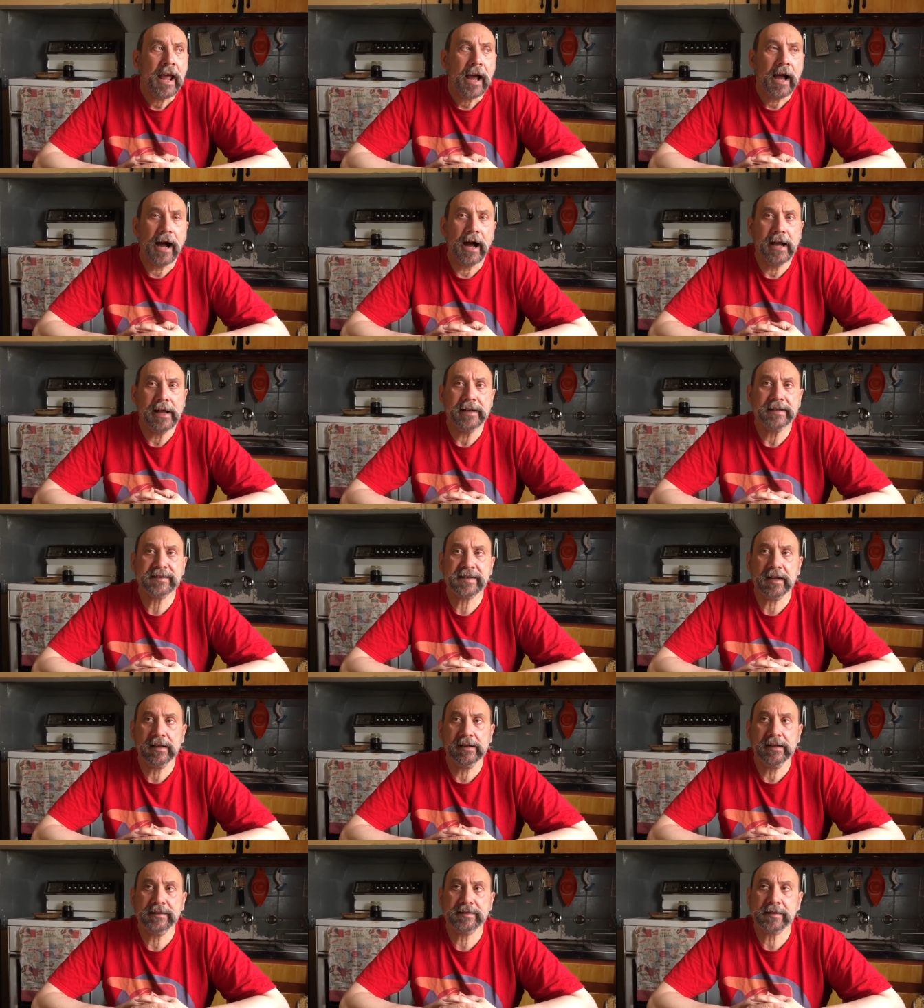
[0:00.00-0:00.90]

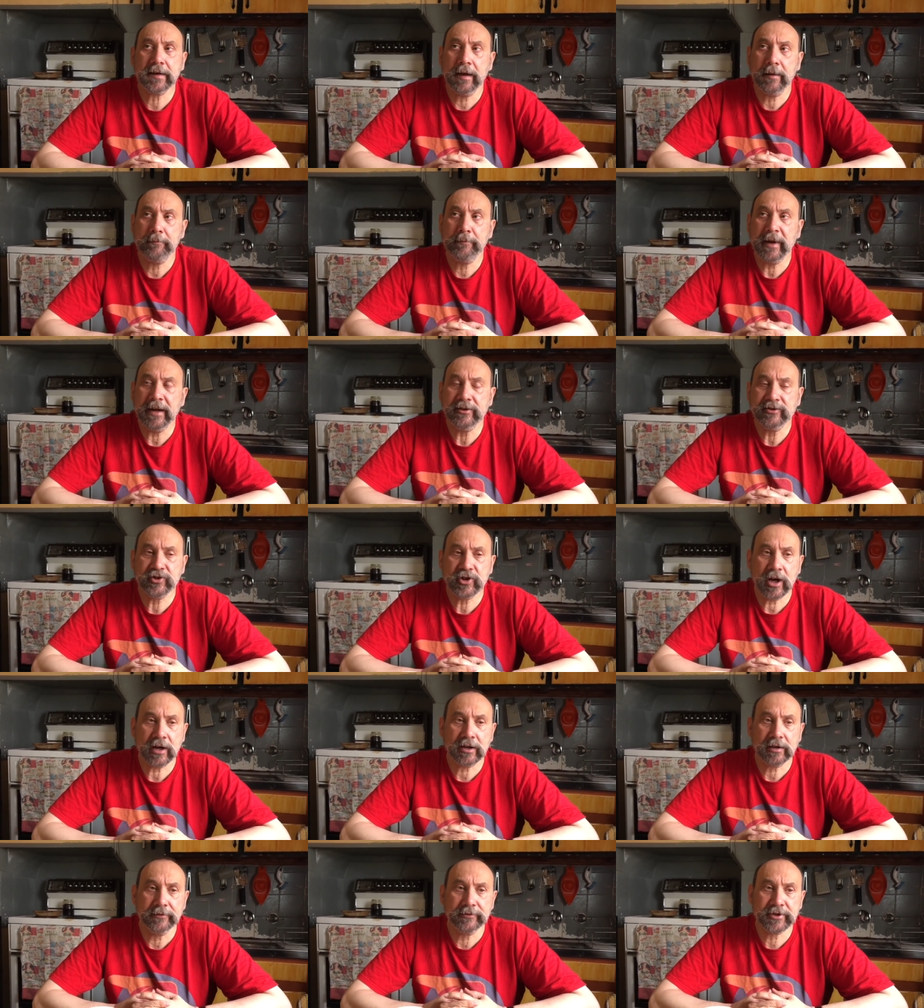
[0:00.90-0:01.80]
It's a big
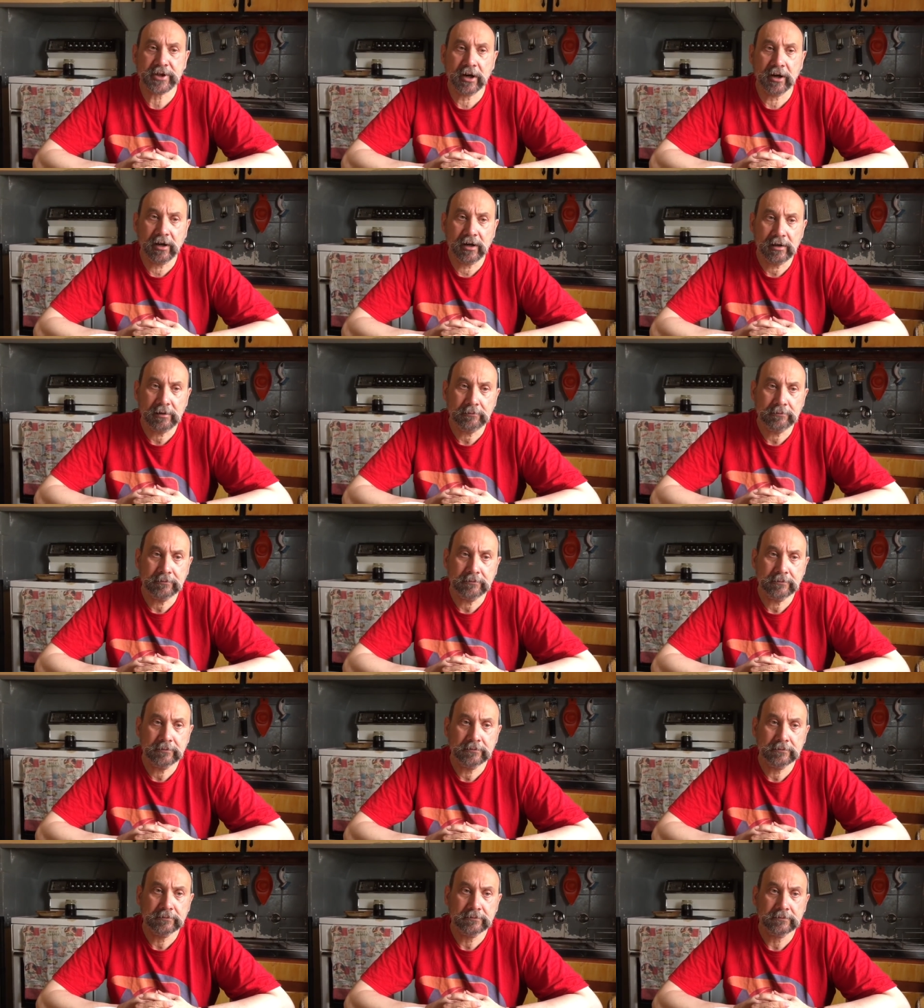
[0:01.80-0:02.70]
chunk of time.
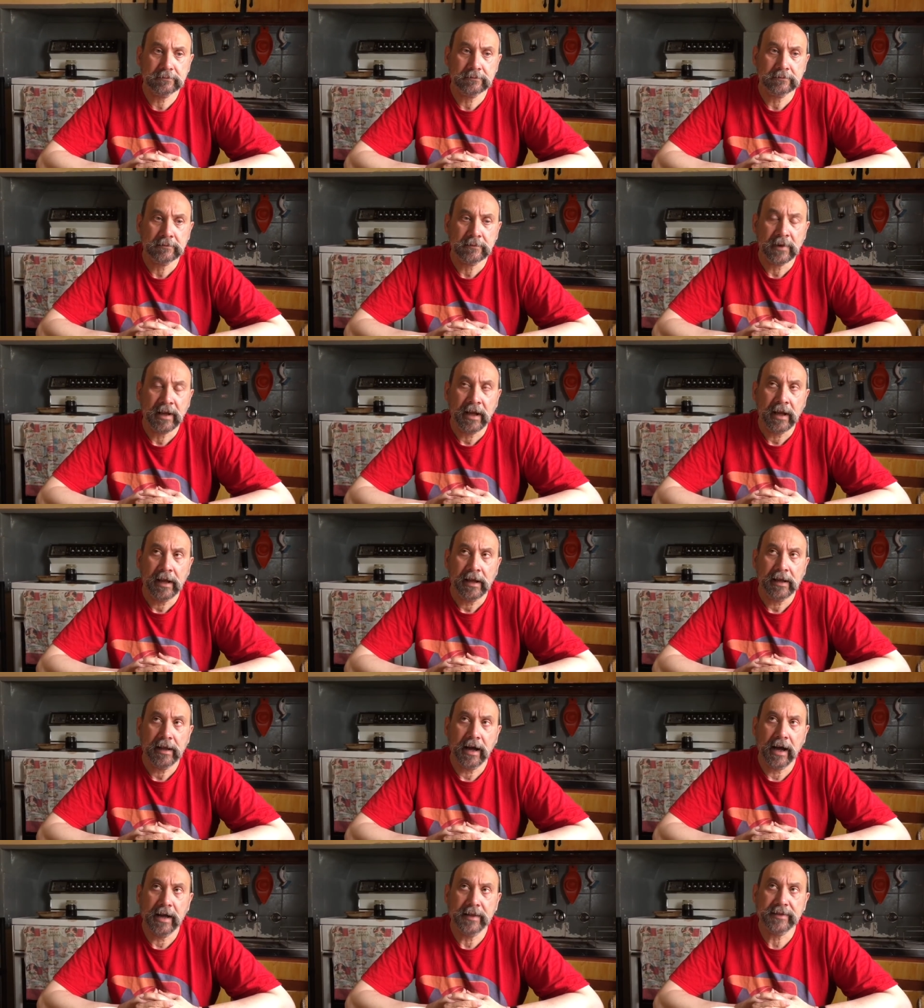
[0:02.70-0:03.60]

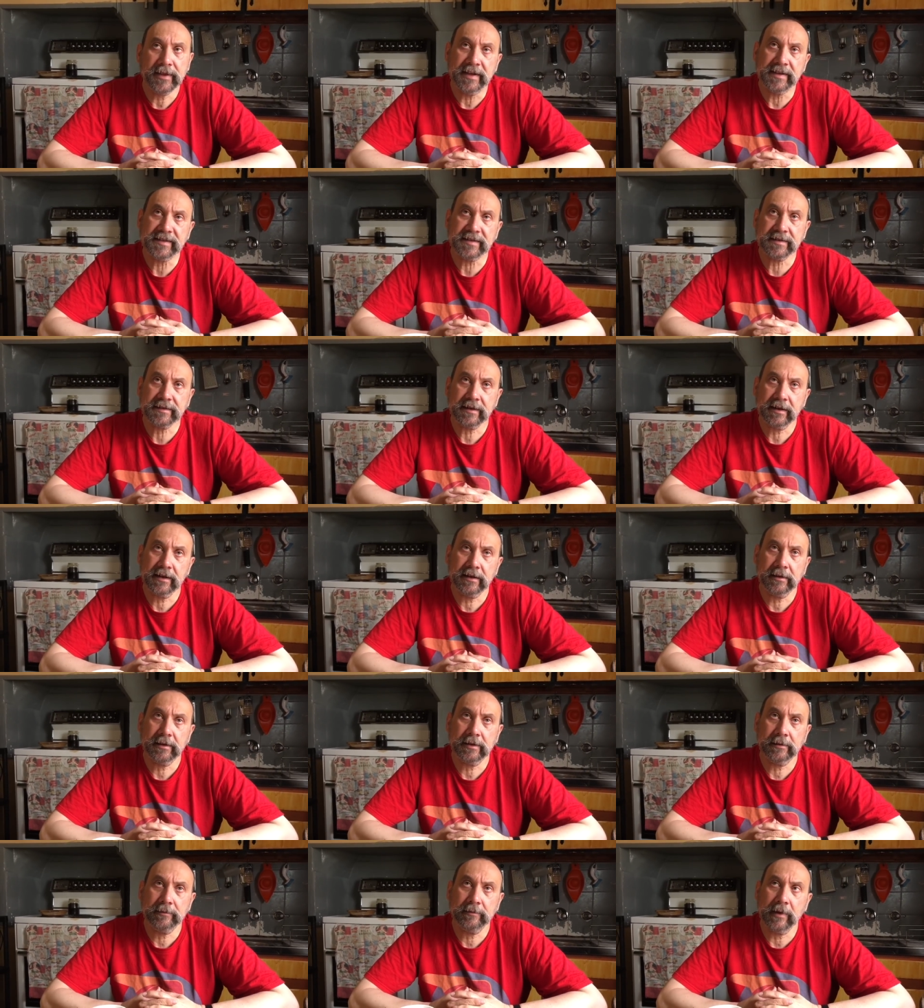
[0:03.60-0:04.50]
There's
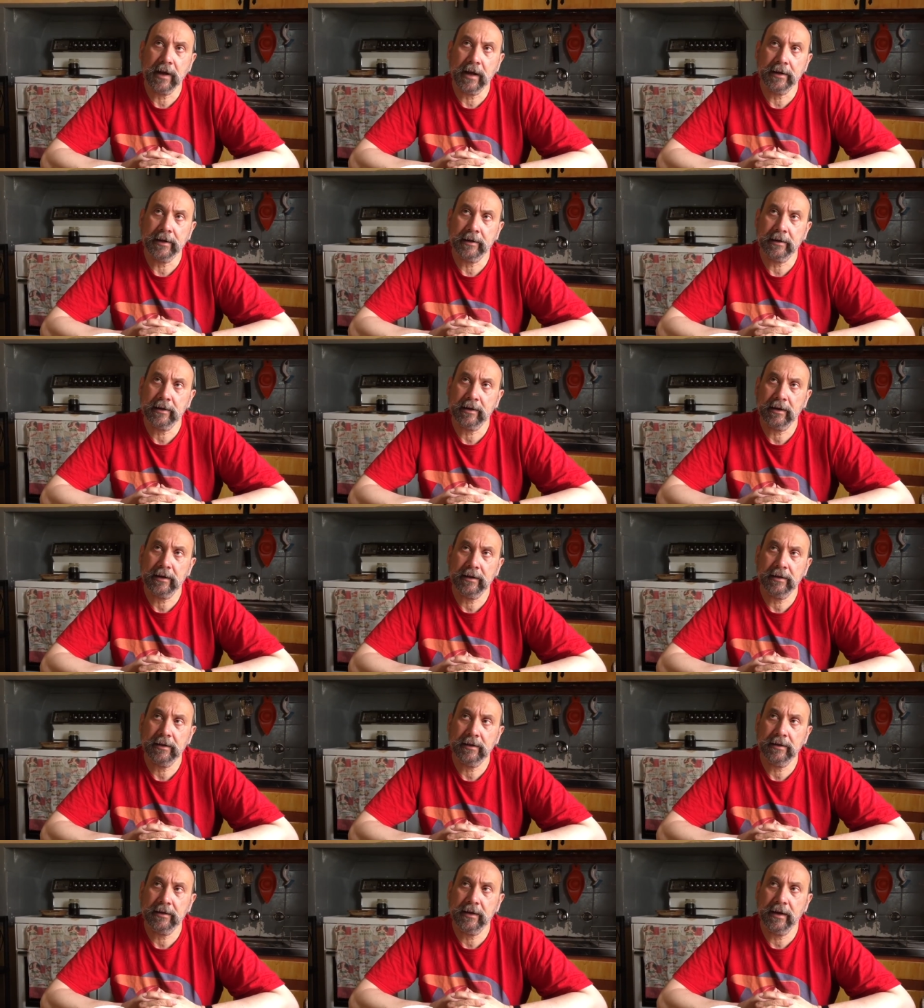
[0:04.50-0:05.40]
an
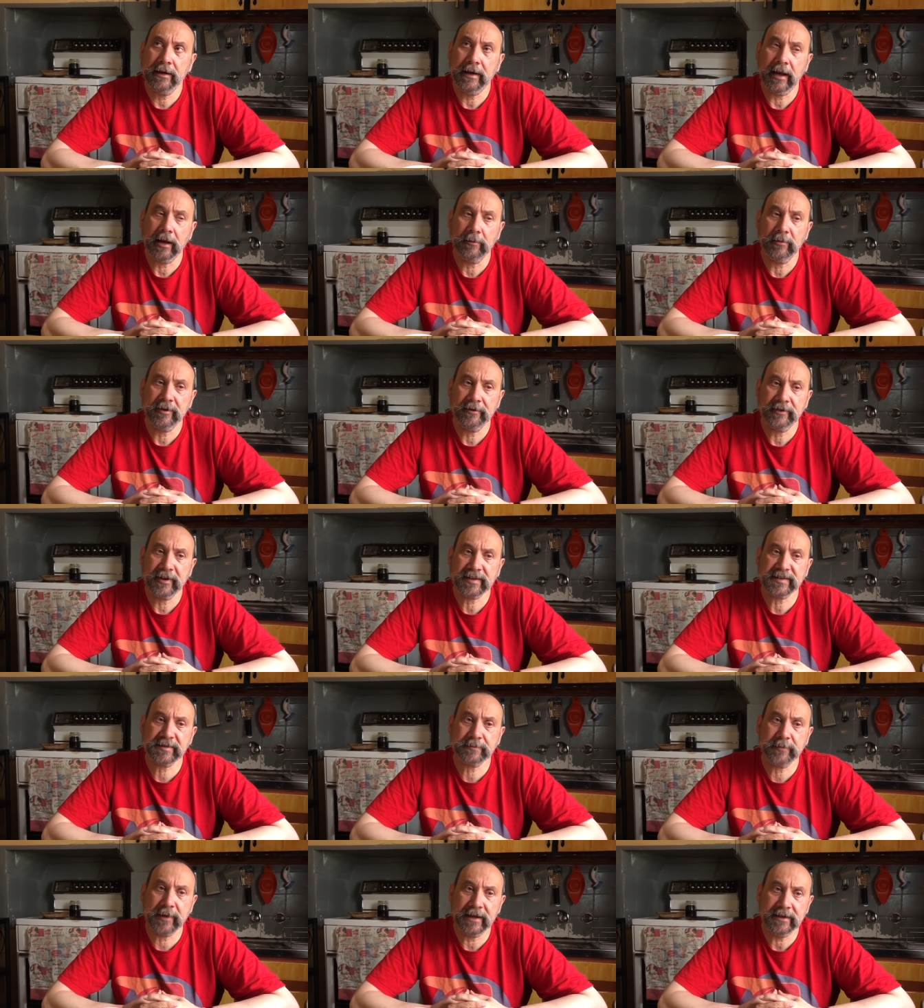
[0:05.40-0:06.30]
element of
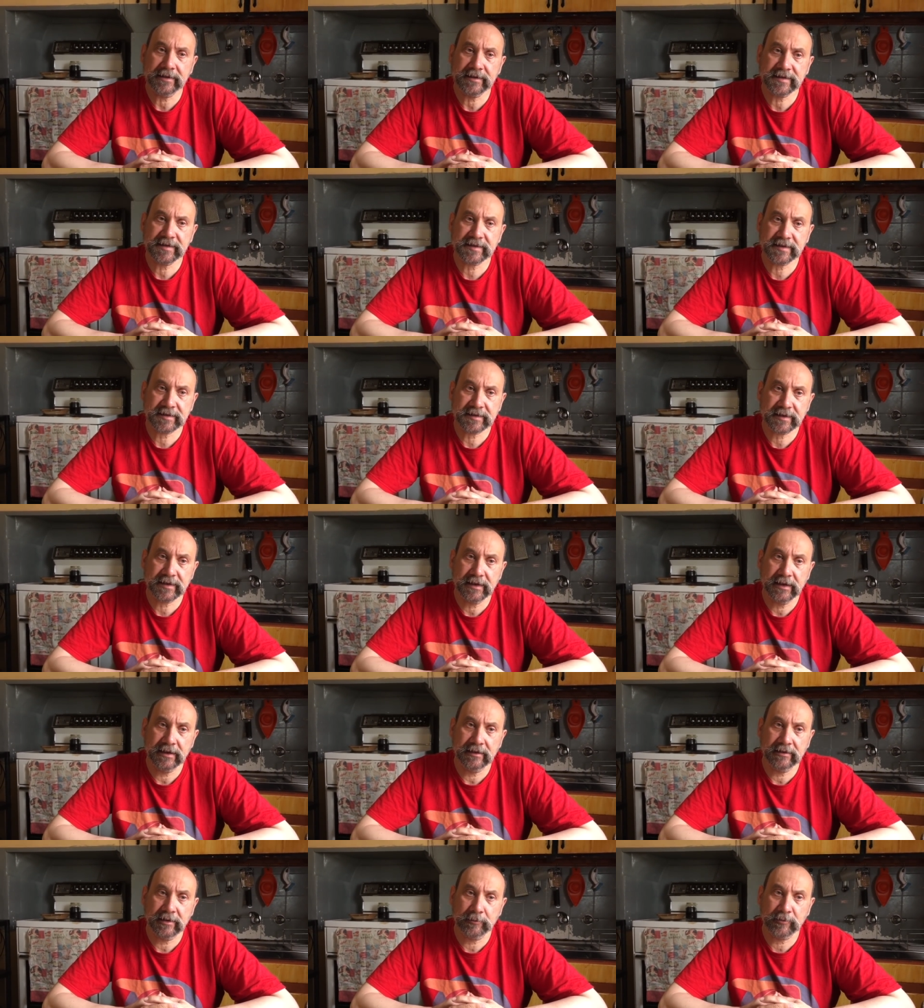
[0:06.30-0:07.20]
expense
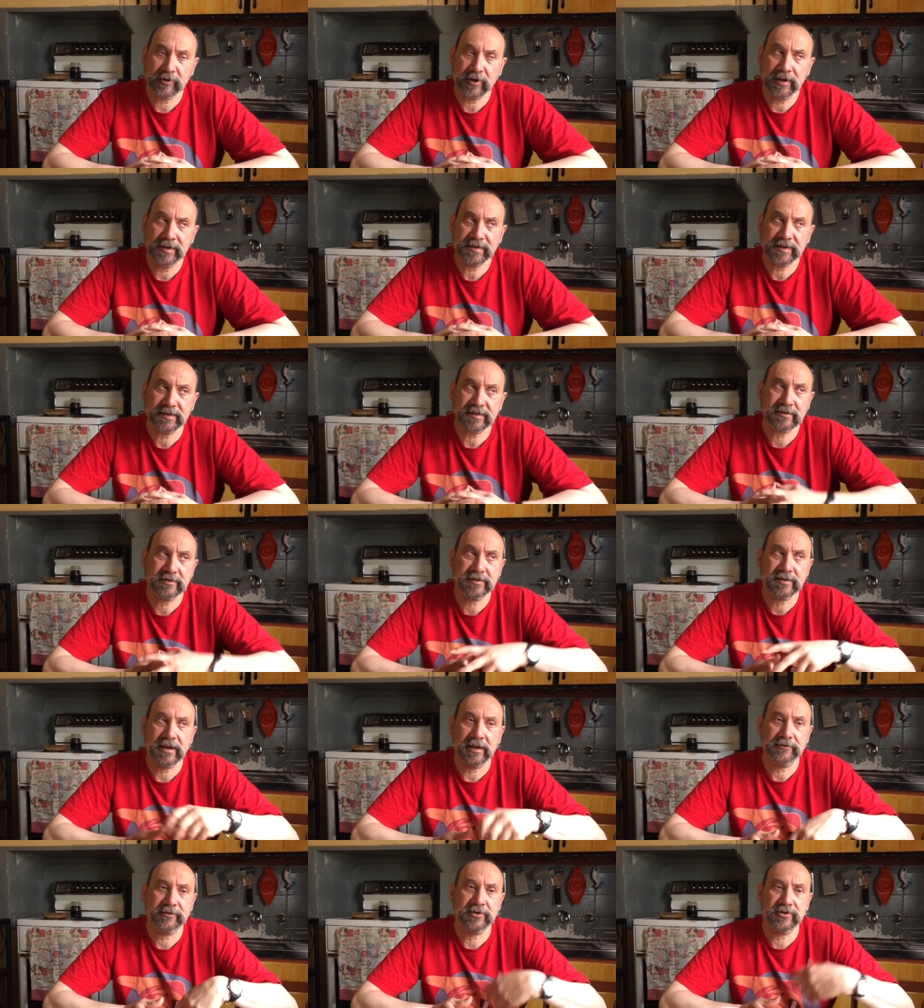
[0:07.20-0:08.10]
in the process,
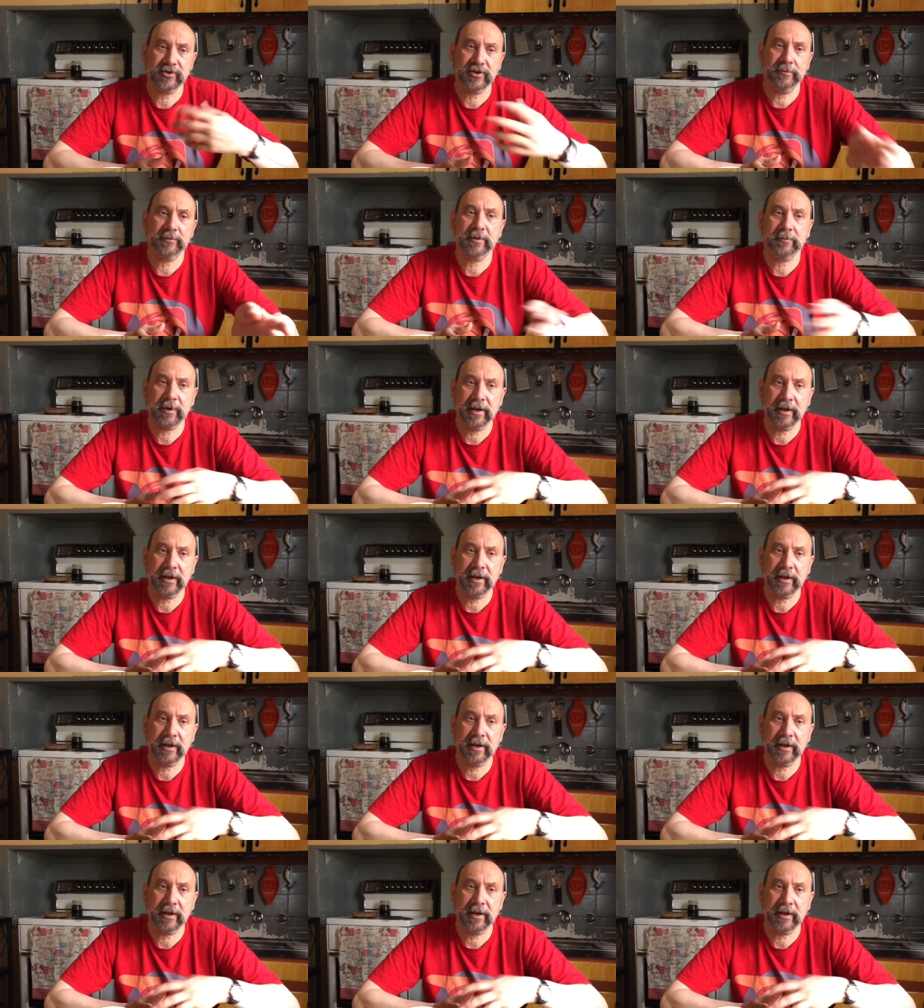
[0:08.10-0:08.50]
because you have to ship the